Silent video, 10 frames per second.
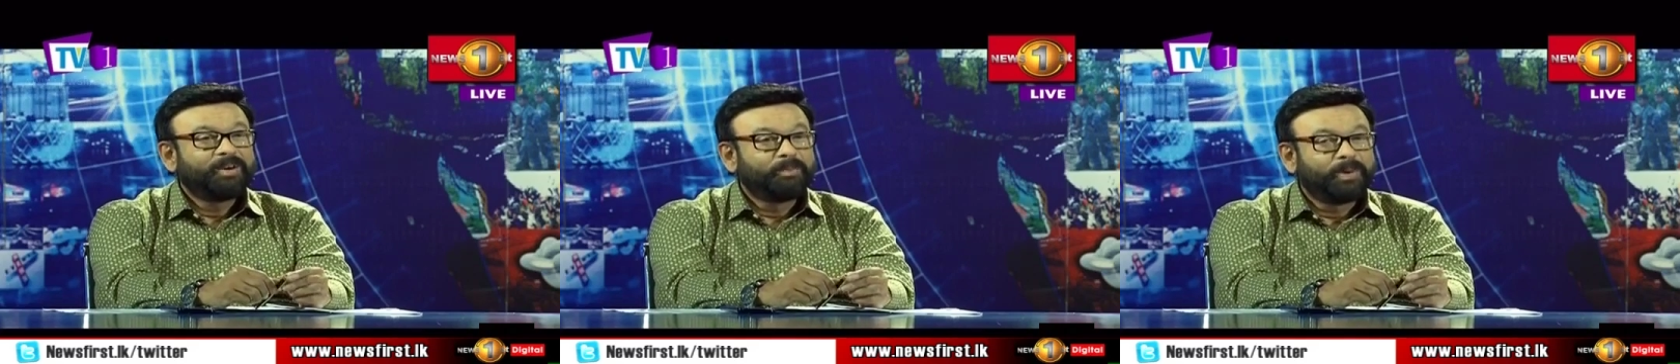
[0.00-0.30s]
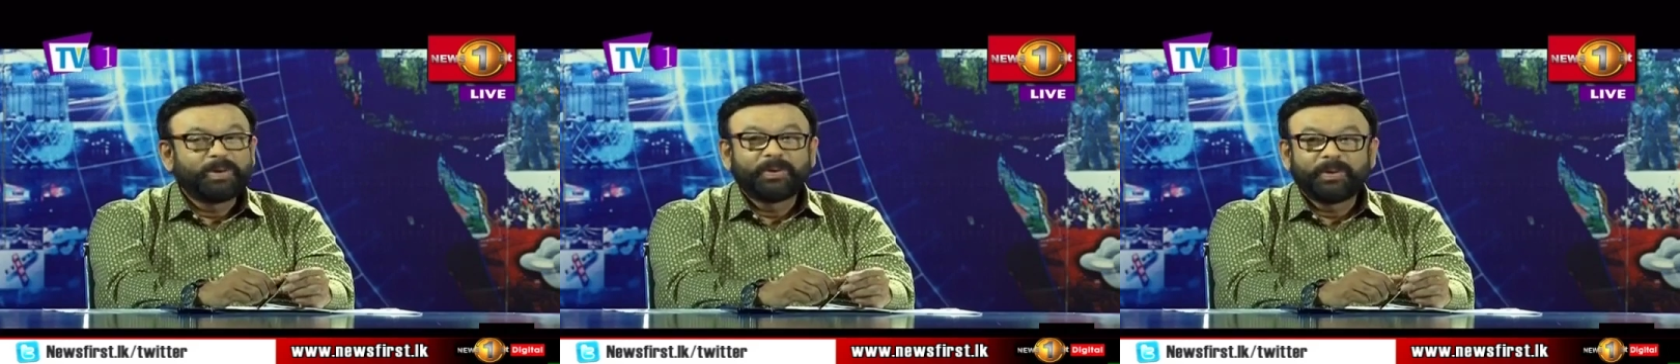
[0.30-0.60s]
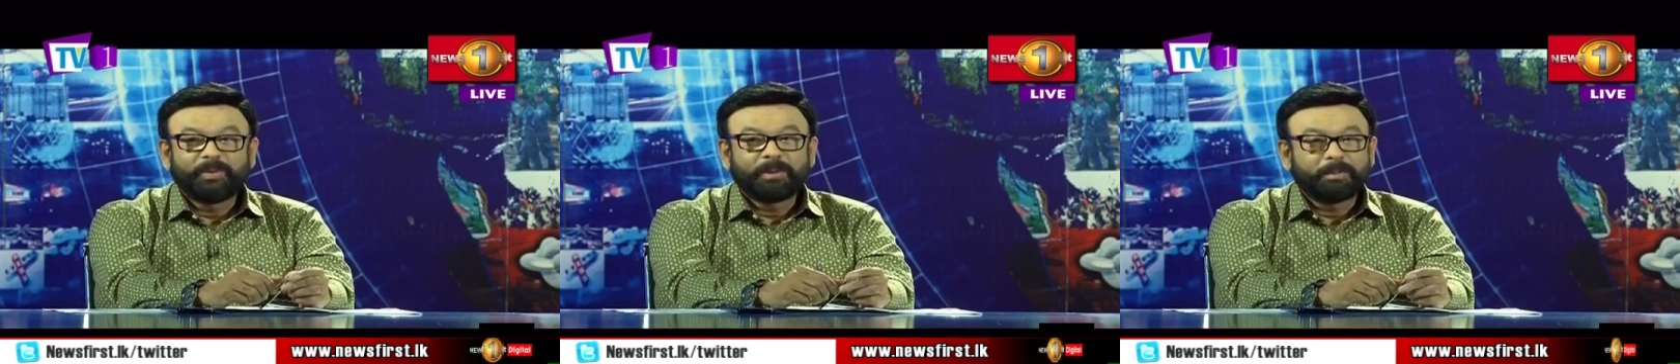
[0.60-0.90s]

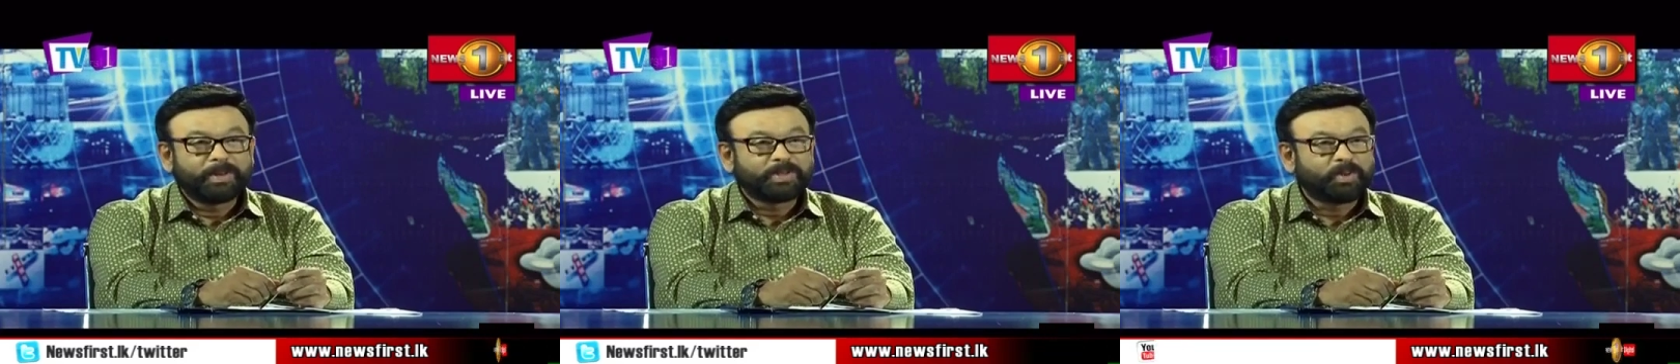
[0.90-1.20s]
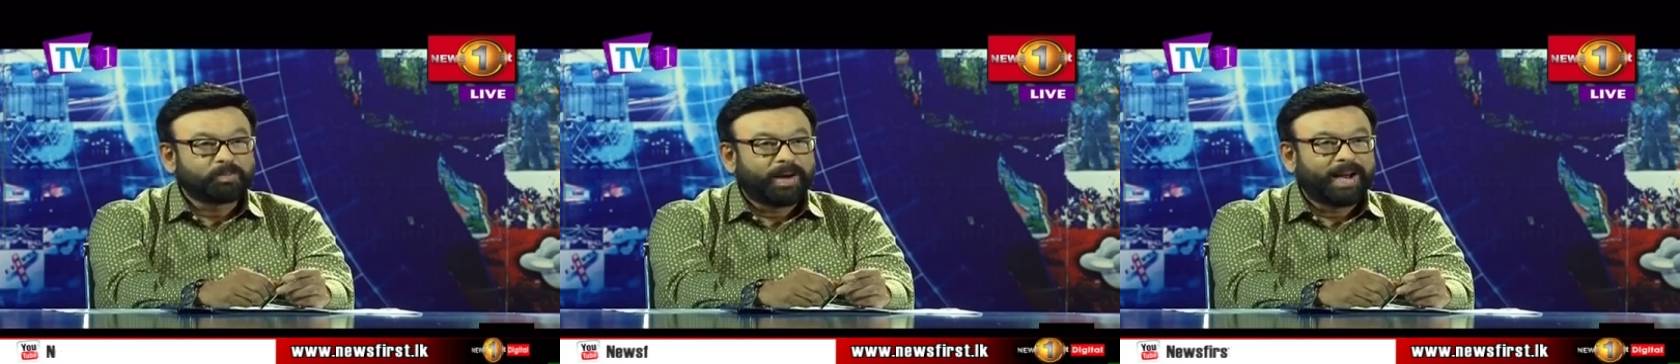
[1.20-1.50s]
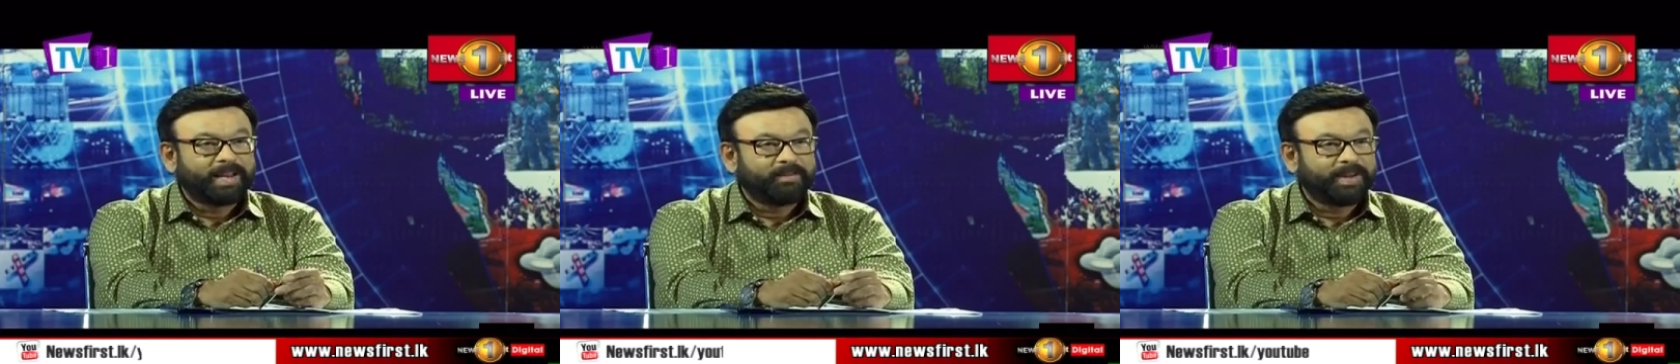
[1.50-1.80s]
more members of
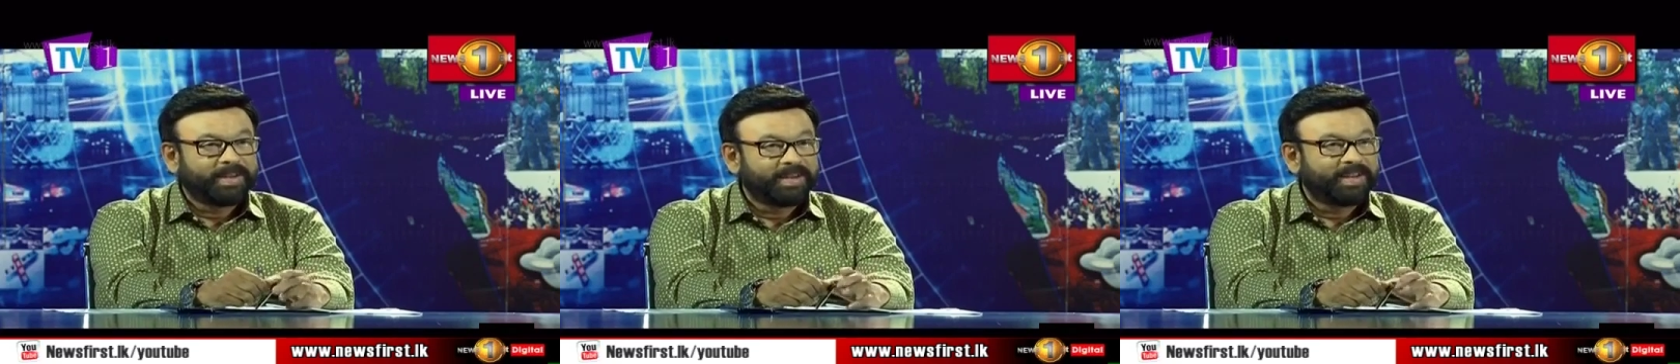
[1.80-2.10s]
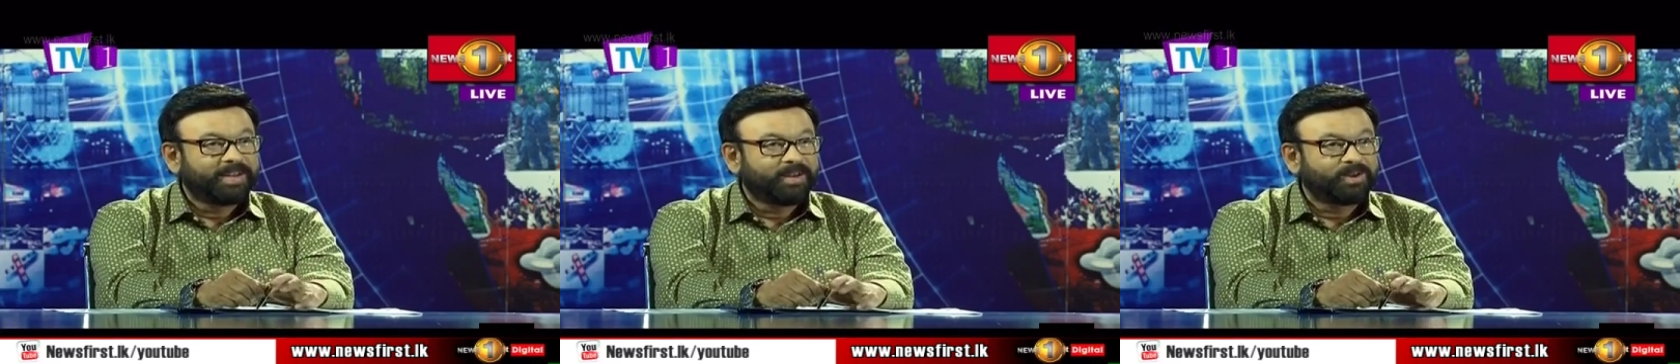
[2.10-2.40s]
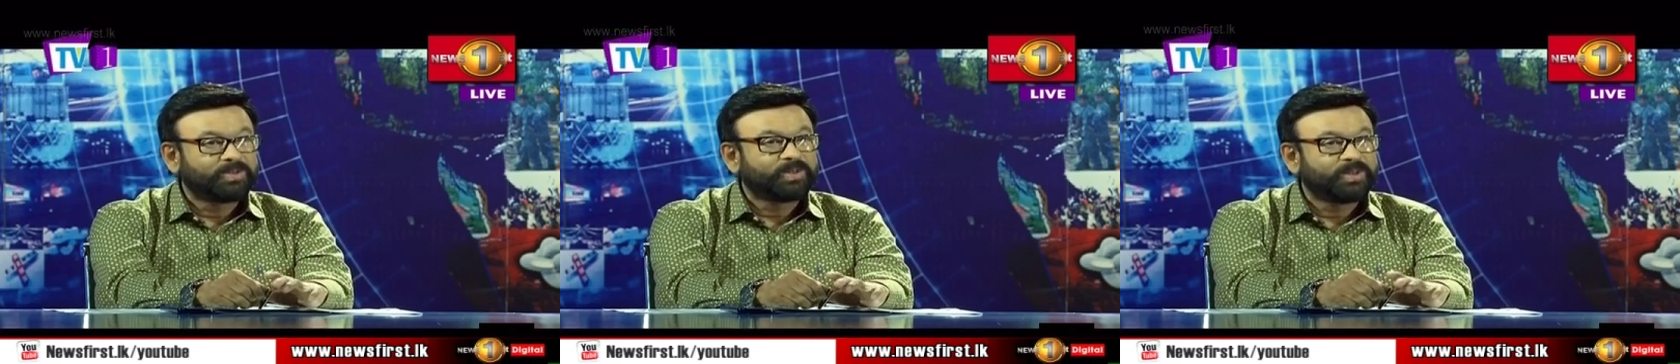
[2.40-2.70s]
parliament and
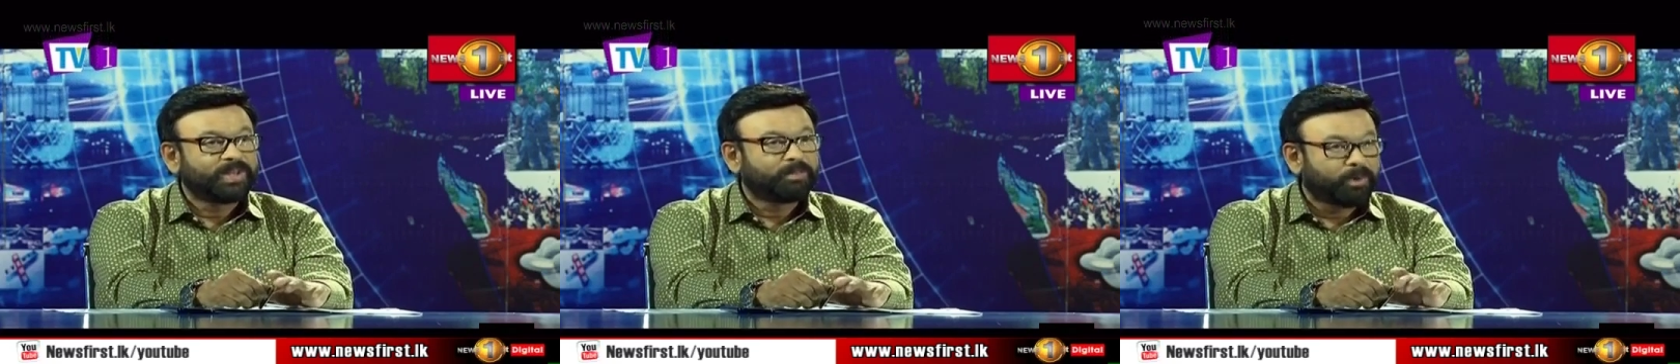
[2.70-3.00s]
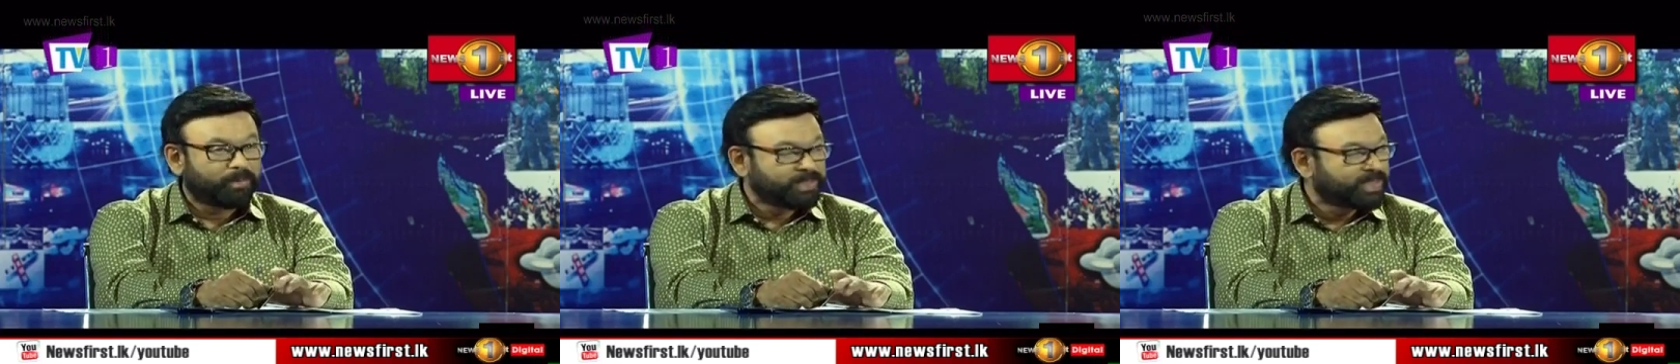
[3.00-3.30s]
also the provincial